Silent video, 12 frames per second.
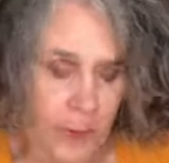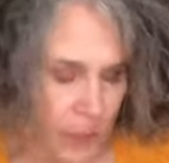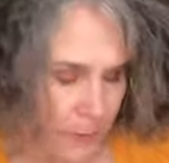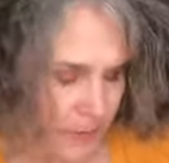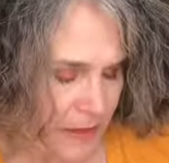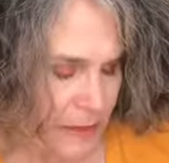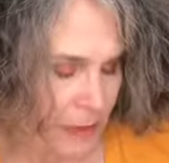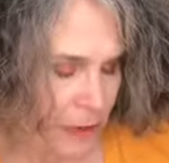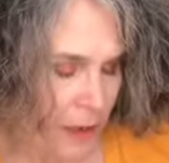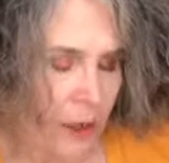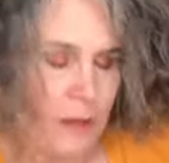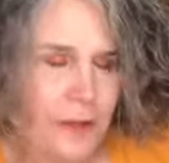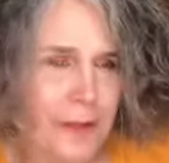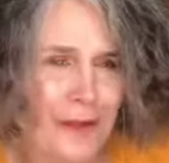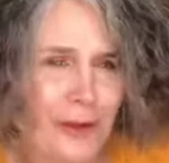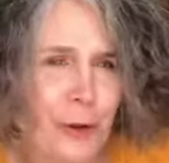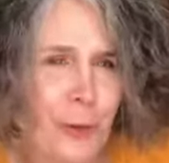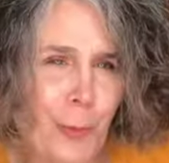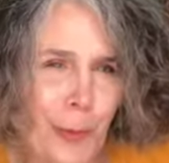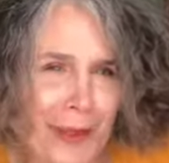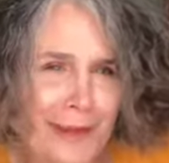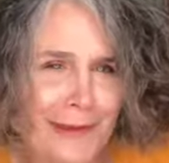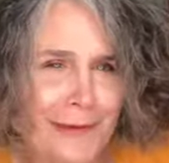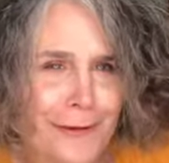balm. They are calling it a
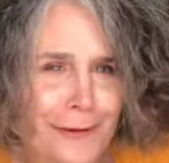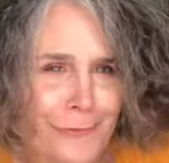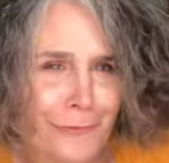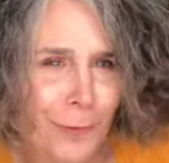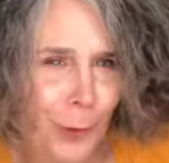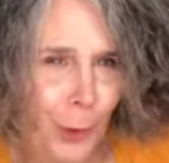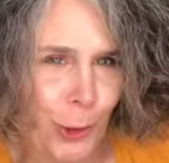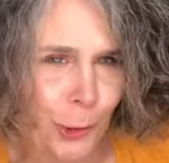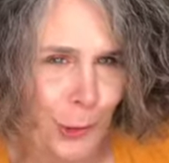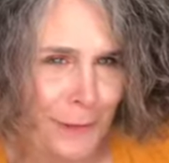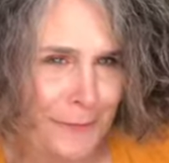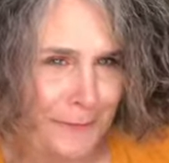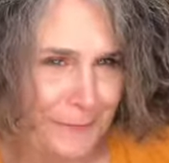white floral